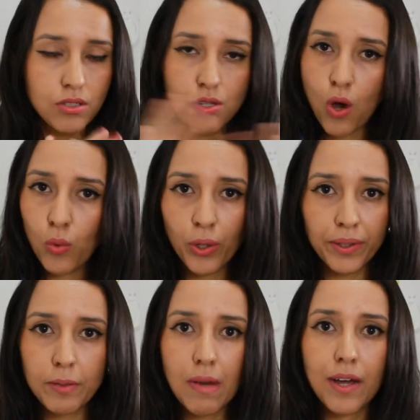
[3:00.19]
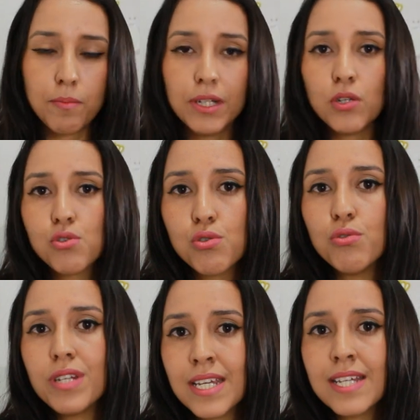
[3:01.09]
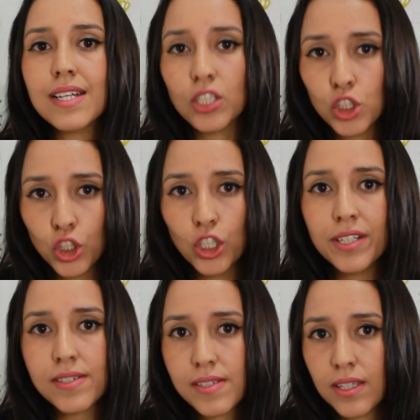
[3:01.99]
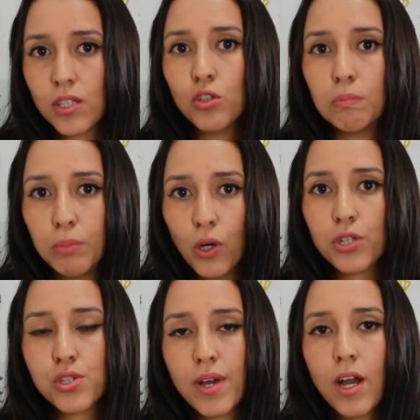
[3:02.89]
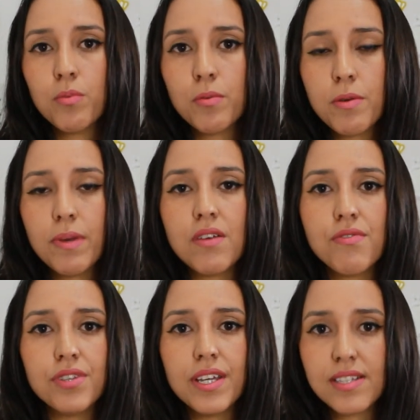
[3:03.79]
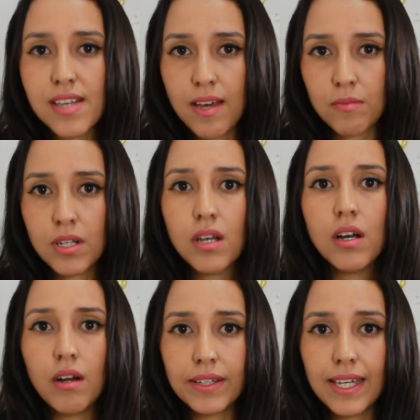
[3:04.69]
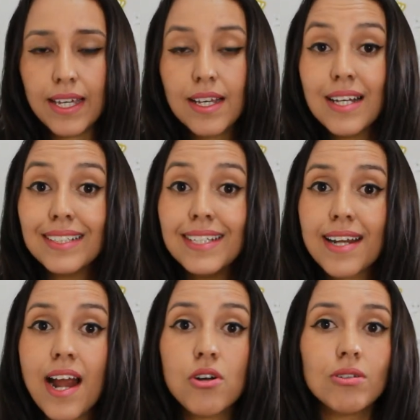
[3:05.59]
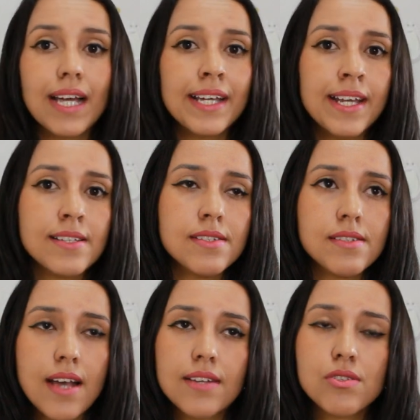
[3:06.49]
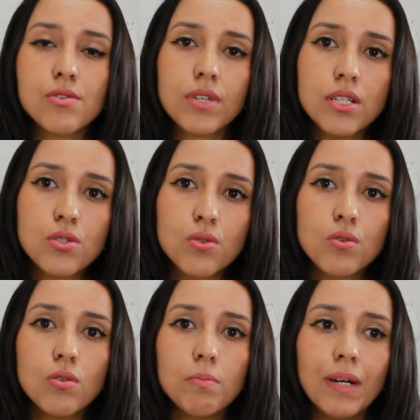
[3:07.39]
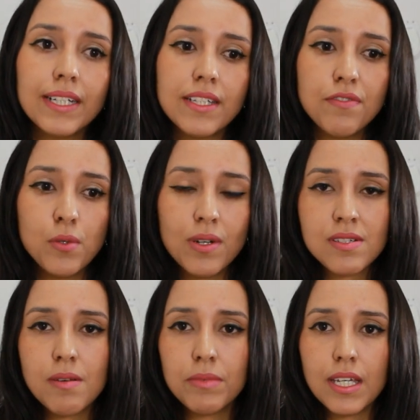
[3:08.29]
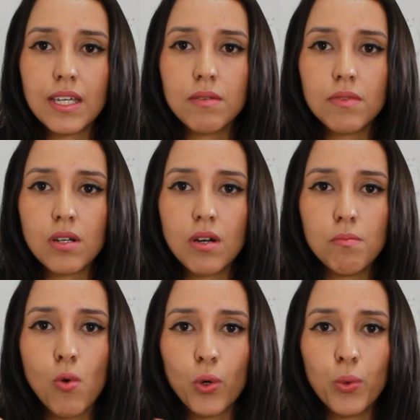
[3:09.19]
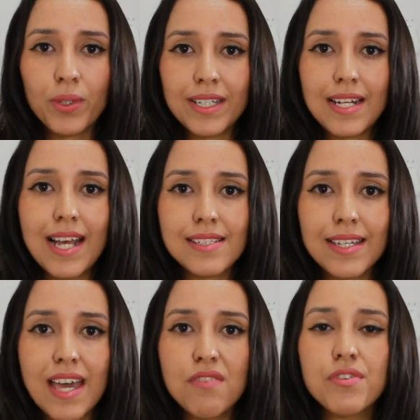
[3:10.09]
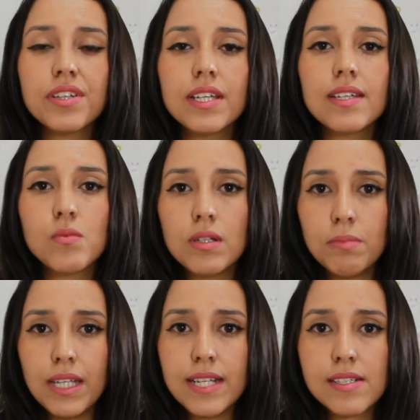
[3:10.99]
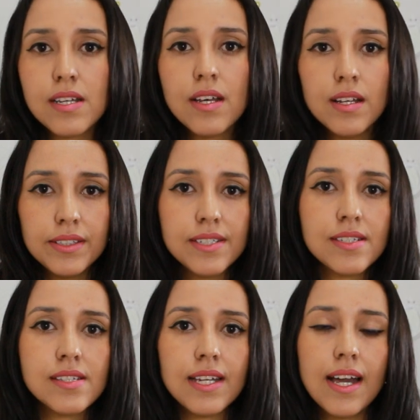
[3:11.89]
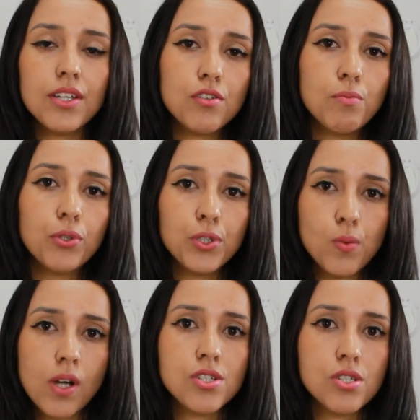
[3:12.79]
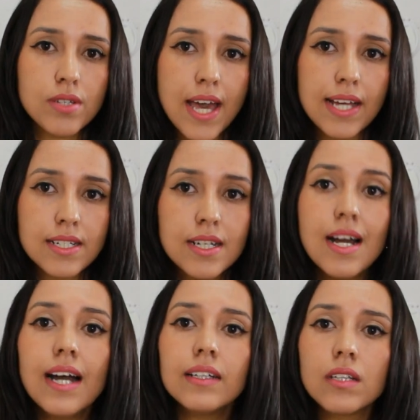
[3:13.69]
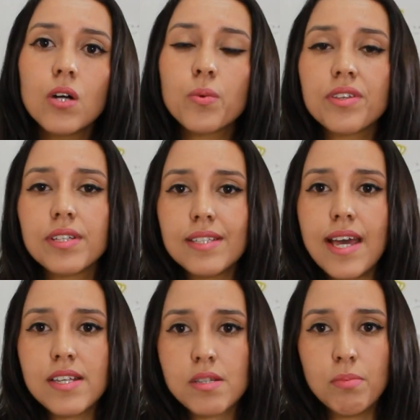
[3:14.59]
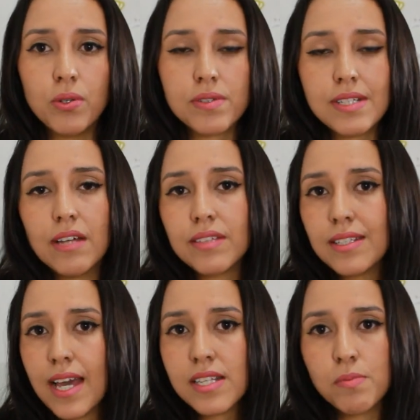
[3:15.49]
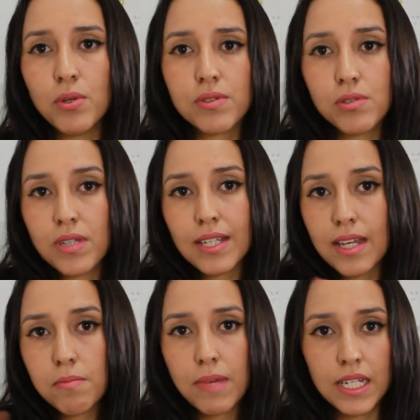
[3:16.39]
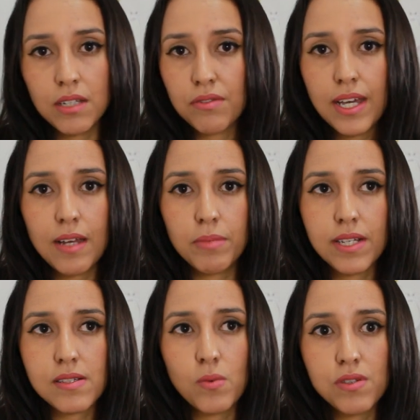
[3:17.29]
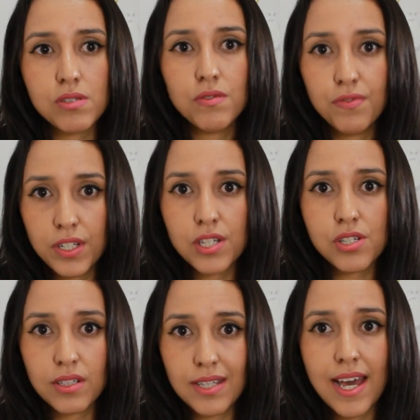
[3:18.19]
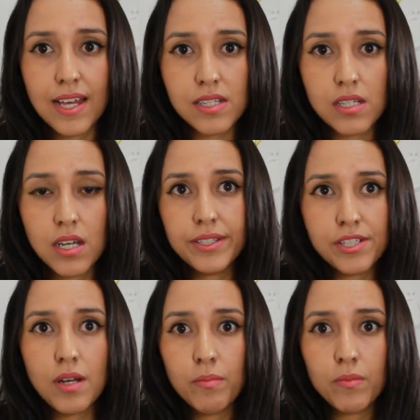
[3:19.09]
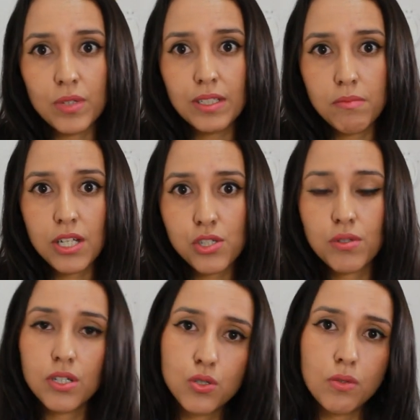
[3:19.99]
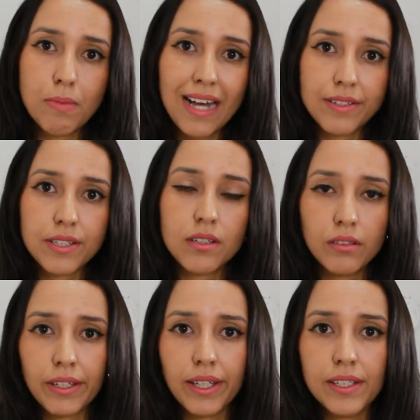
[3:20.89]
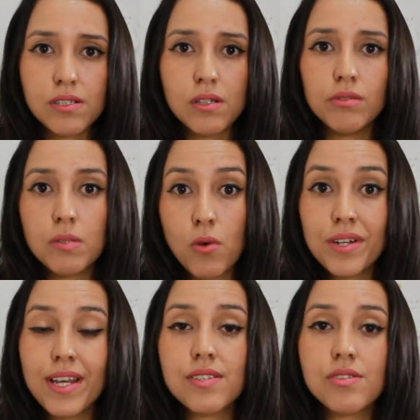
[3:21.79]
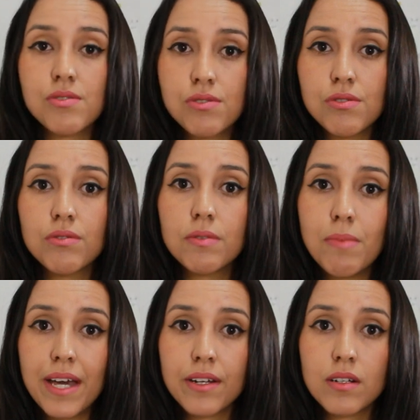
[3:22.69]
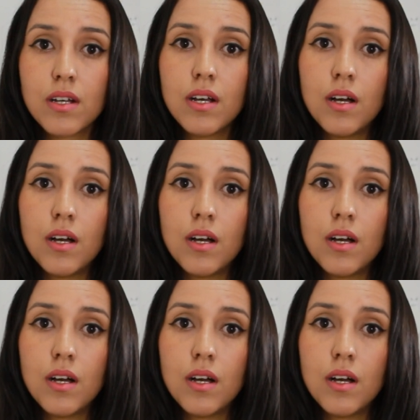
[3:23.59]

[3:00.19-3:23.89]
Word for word: Don't worry about it, but do need a good skill book to help you prepare for the exam, okay? There are online exercises you can do, but if you want something more organized, like everything in one place, this is the kind of book you want to get, along with the test books. Now, the test books, you can get many of them, because once you finish the test, there's not really much you can do about it, okay? So the more tests you do, the better.